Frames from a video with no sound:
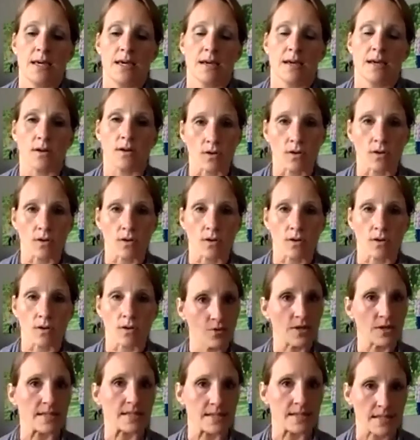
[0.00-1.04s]

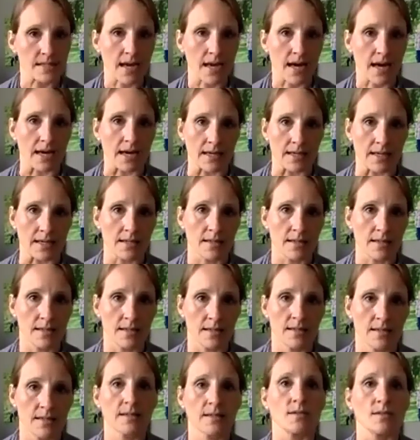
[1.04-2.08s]
gluten-free aside,
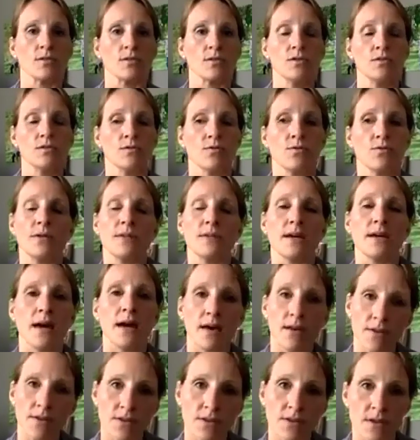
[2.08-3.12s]
gluten-free the
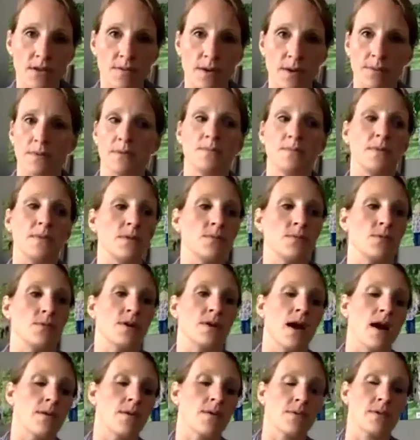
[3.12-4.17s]
healthy way would mean we're
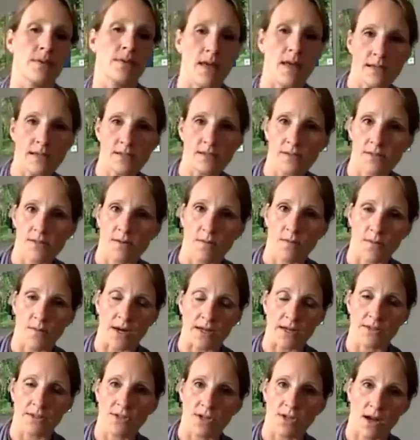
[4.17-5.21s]
not relying so
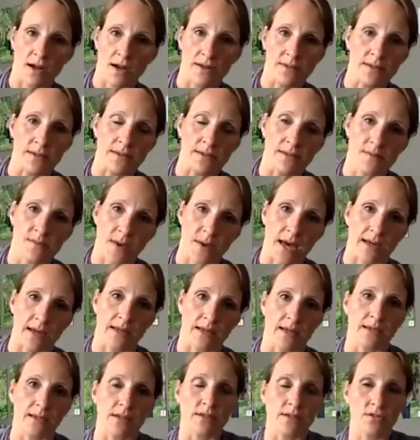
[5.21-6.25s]
much on these
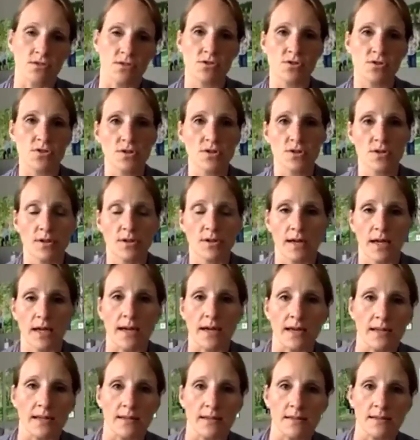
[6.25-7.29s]
packaged
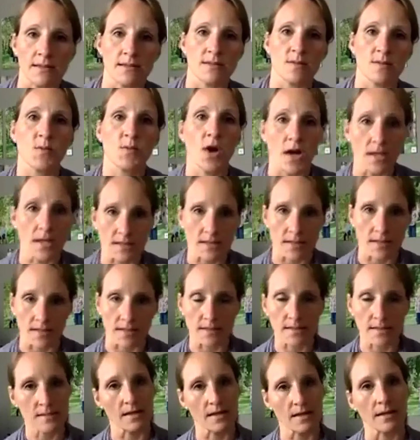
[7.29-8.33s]
and
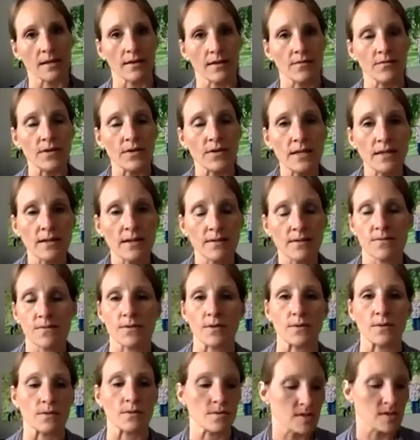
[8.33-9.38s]
processed and convenient
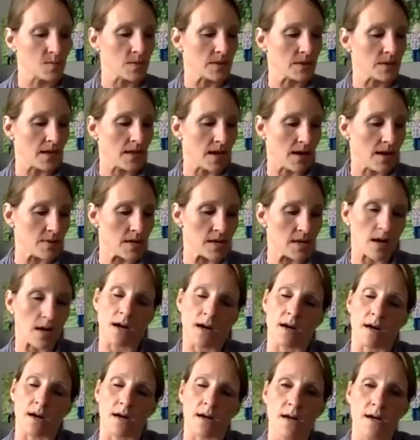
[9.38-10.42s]
foods, but that we
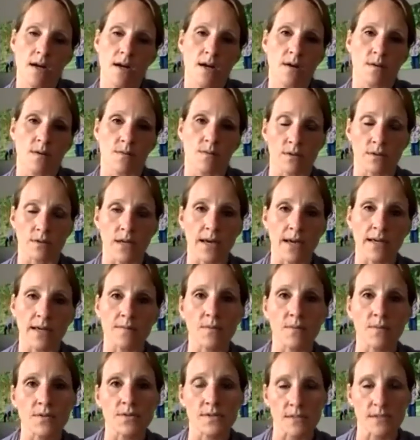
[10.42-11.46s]
are
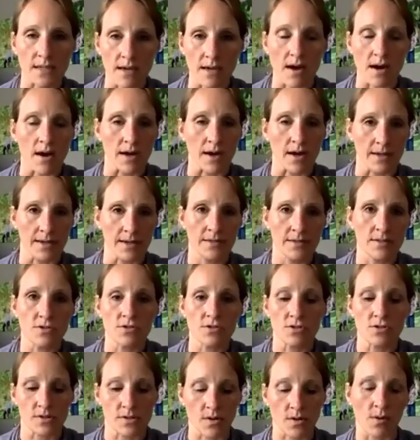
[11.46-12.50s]
relying mostly on
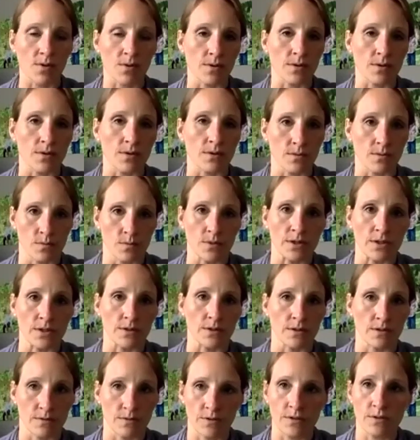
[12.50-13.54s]
just whole,
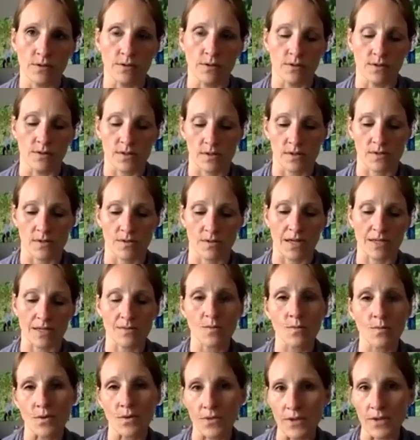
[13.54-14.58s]
real foods. So
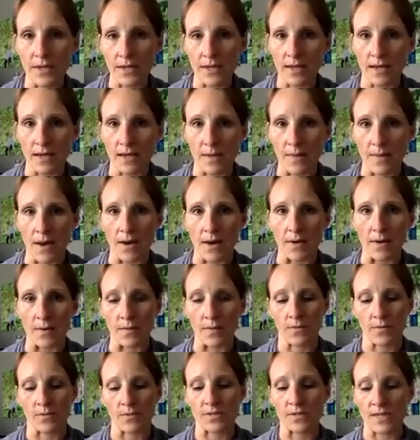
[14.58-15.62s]
that's what we're thinking about.
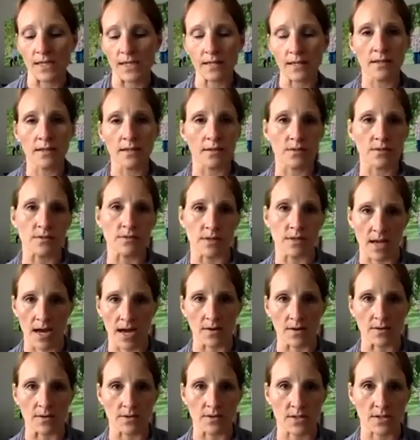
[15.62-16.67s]
If we're taking gluten
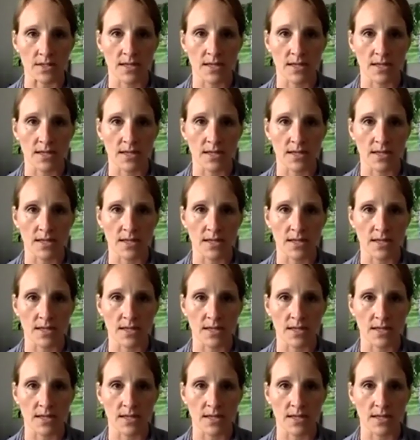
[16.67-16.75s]
out,